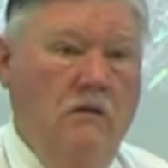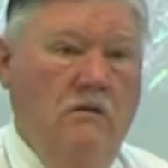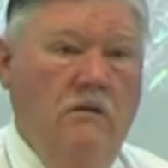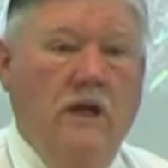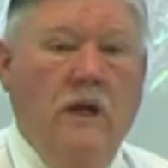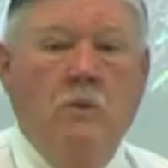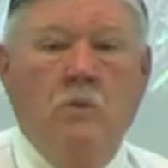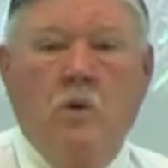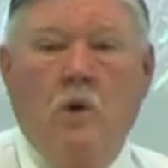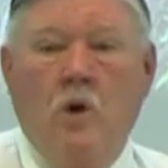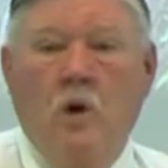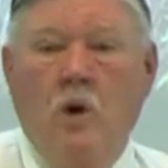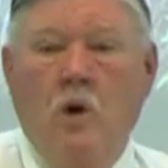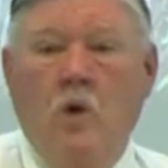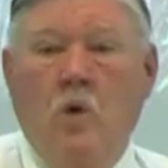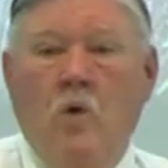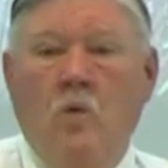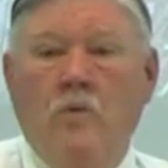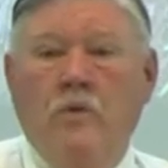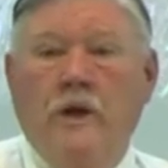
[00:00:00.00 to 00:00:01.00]
They were
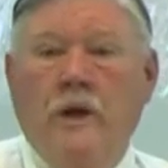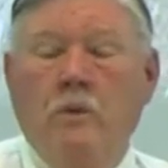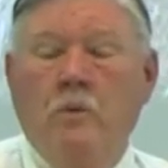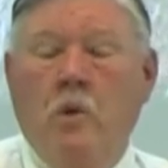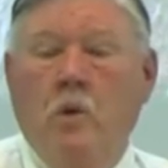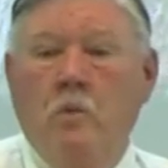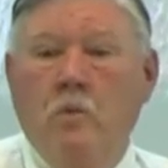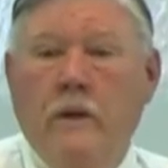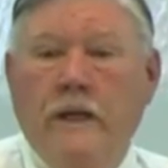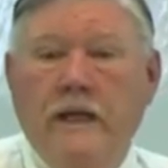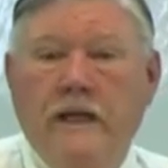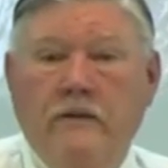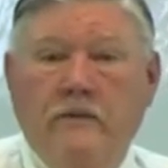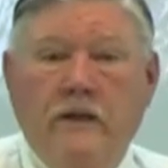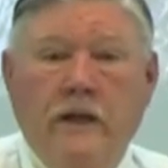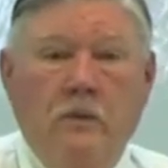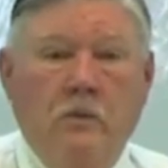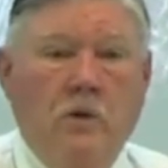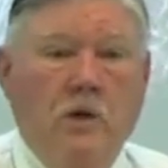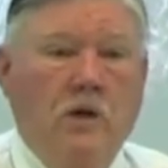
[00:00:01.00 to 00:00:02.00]
old, they were weak,
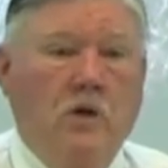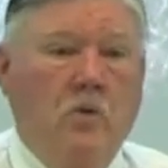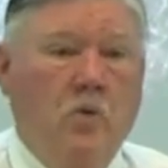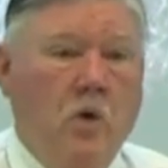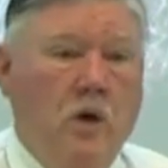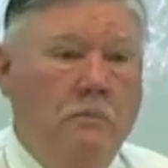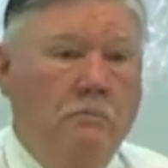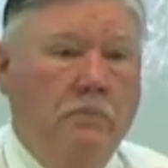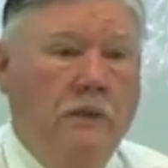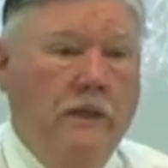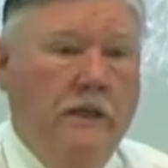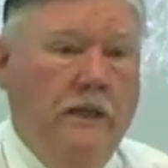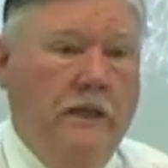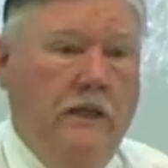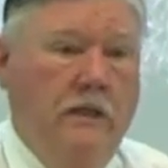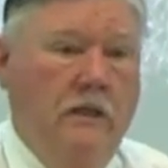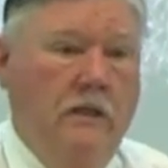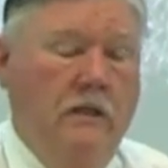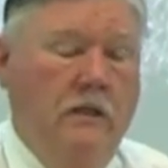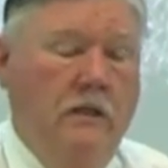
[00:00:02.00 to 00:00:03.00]
they were crumbling.